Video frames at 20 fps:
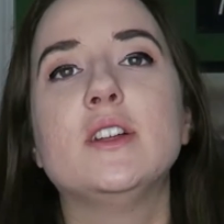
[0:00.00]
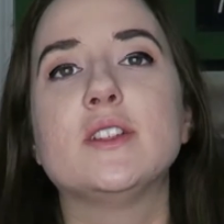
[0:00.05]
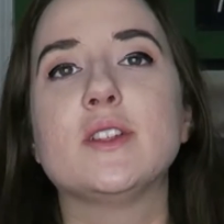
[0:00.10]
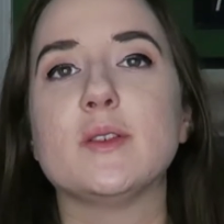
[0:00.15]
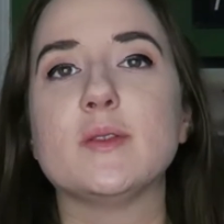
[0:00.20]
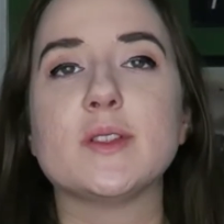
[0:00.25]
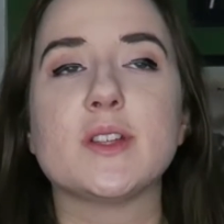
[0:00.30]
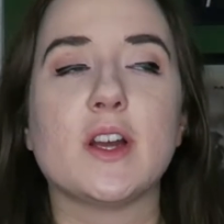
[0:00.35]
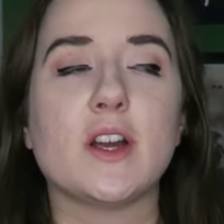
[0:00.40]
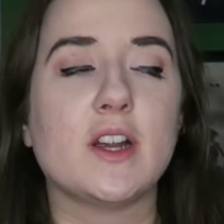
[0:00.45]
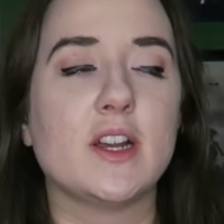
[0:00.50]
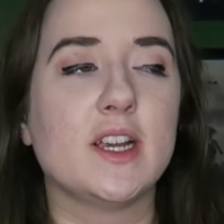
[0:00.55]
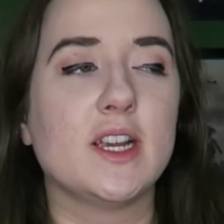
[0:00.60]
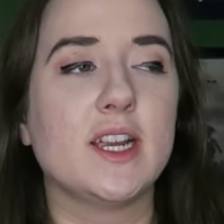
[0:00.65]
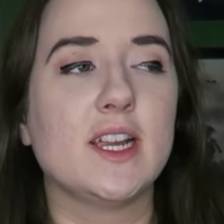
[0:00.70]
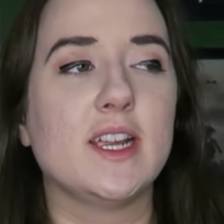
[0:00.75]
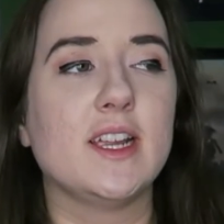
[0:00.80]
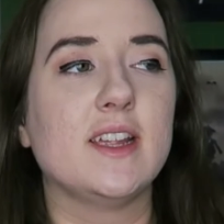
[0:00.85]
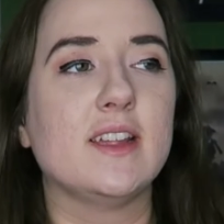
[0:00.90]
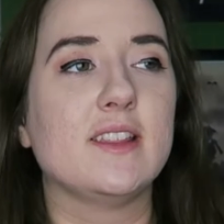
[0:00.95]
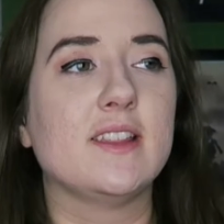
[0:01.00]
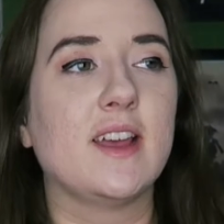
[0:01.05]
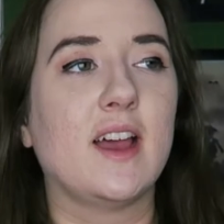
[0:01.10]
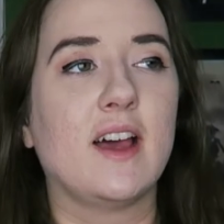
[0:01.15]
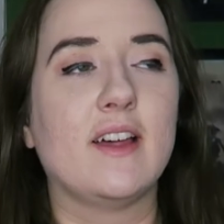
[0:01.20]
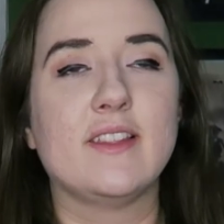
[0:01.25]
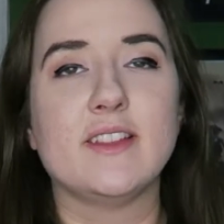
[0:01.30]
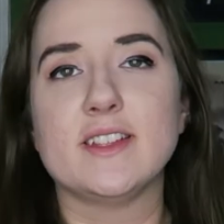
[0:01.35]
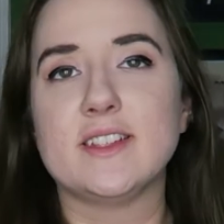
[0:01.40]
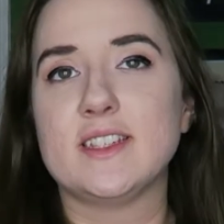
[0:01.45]
So sorry
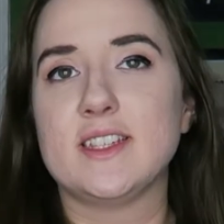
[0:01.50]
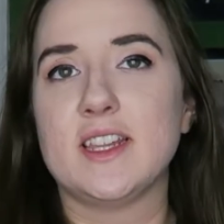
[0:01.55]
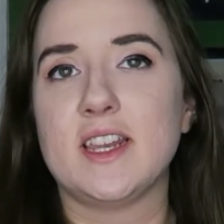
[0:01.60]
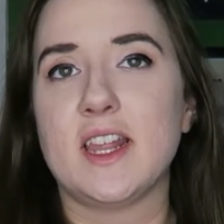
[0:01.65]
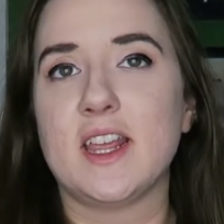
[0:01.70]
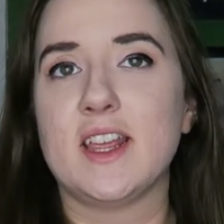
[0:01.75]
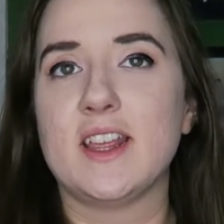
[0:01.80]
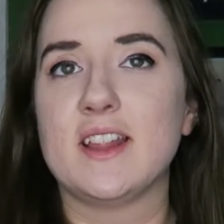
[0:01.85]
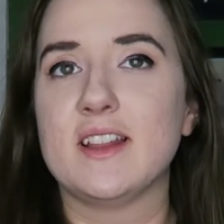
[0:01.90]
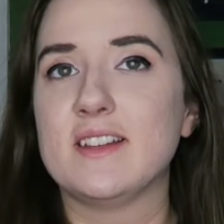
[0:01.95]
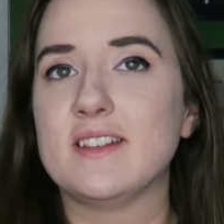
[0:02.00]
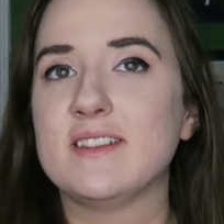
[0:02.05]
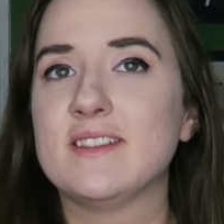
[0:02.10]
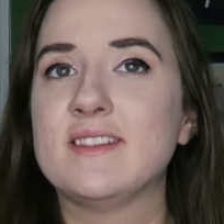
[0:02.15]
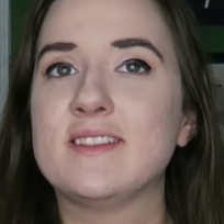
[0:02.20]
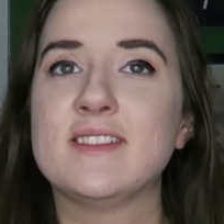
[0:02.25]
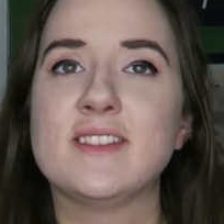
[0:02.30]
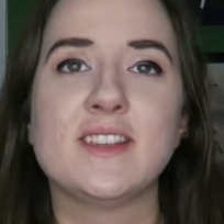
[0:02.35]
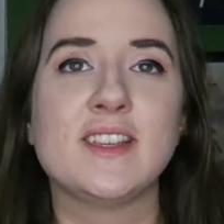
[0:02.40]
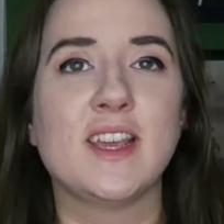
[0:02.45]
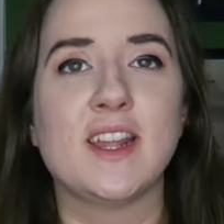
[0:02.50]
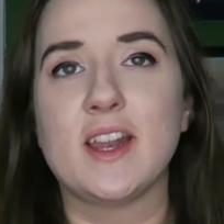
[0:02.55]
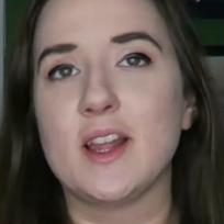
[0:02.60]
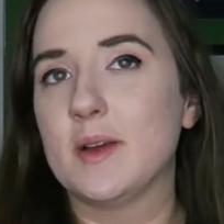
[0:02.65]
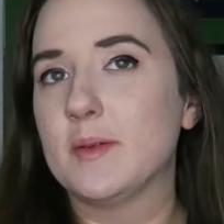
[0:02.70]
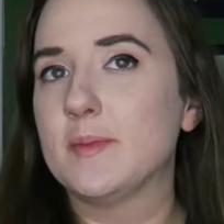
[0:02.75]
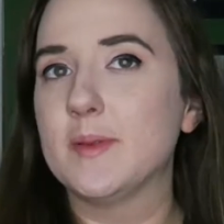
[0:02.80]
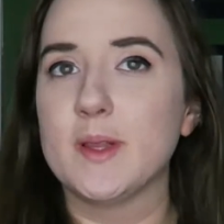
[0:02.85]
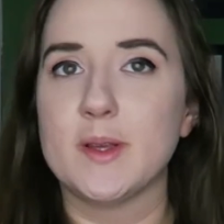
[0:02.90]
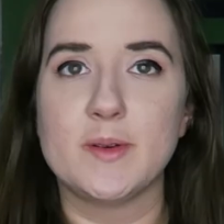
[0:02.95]
that this didn't get
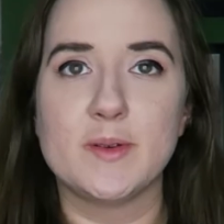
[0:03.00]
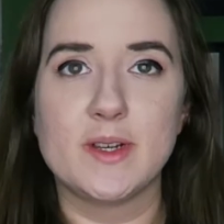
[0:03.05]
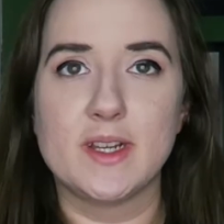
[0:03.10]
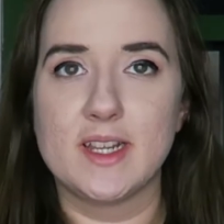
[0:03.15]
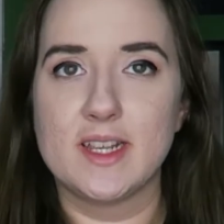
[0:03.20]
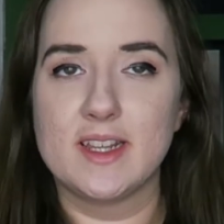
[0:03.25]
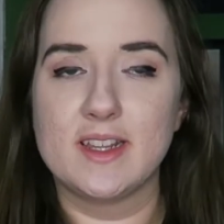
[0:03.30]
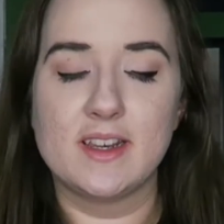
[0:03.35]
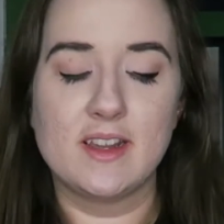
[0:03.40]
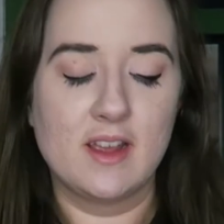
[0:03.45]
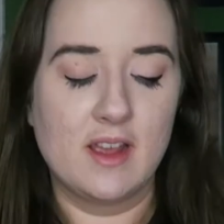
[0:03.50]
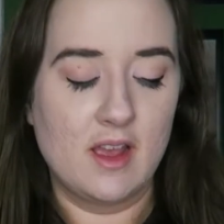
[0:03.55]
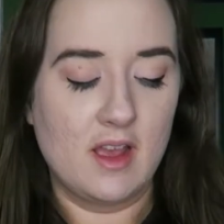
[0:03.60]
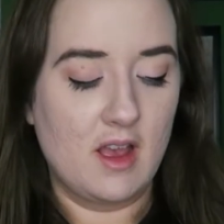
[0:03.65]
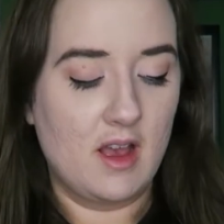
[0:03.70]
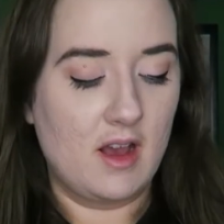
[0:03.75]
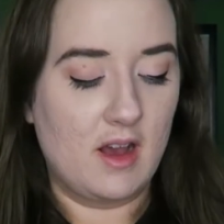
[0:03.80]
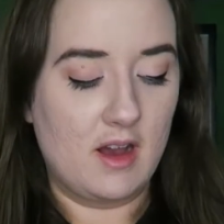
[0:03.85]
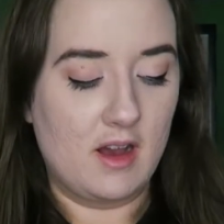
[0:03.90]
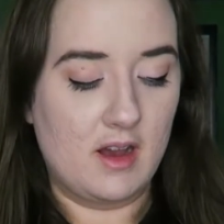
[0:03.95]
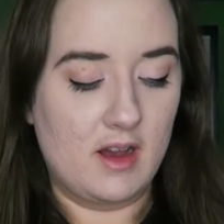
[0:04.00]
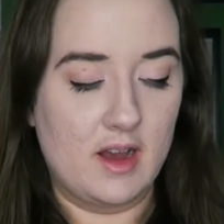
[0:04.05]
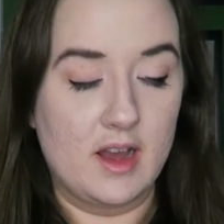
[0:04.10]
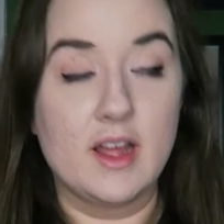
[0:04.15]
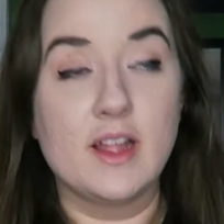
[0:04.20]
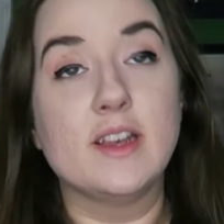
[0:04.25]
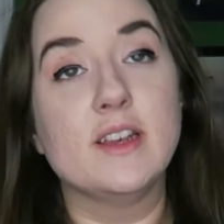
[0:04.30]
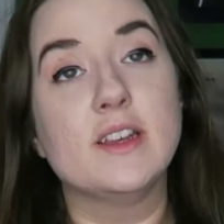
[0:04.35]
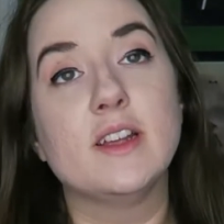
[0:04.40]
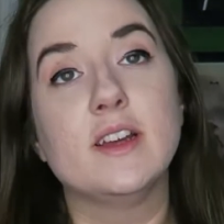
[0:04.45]
uploaded
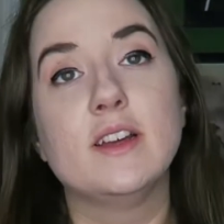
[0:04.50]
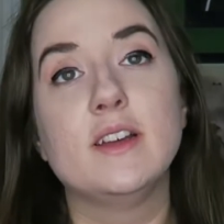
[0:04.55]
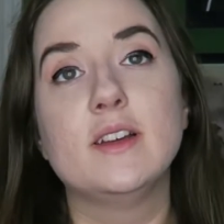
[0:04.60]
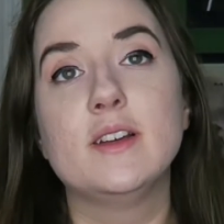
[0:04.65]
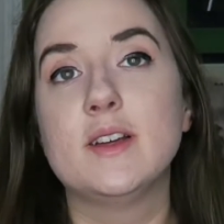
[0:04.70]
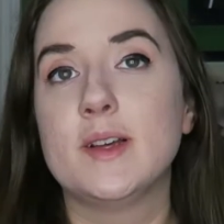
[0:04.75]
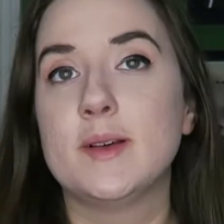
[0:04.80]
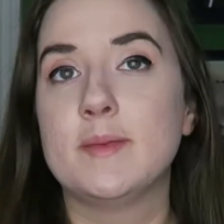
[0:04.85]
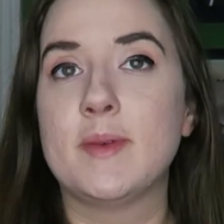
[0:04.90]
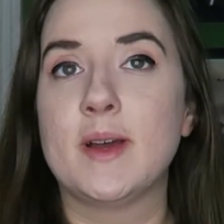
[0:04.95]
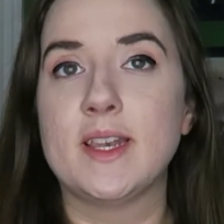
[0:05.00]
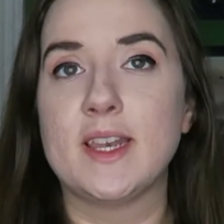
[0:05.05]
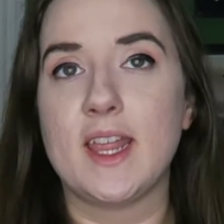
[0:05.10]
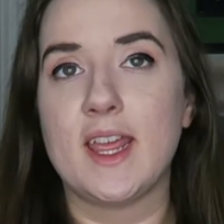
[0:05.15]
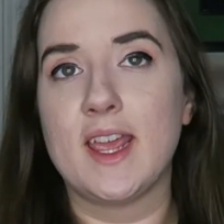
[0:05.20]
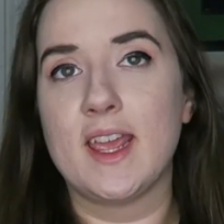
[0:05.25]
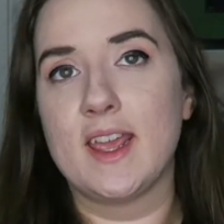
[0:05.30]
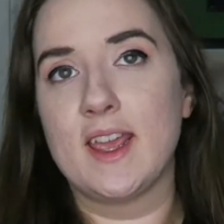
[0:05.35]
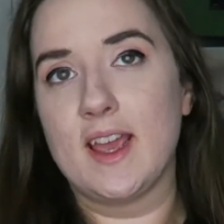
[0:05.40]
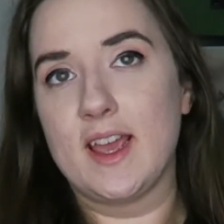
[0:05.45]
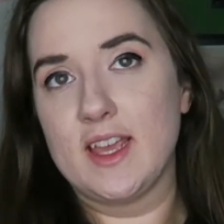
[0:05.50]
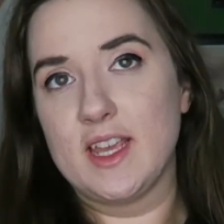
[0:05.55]
on Monday.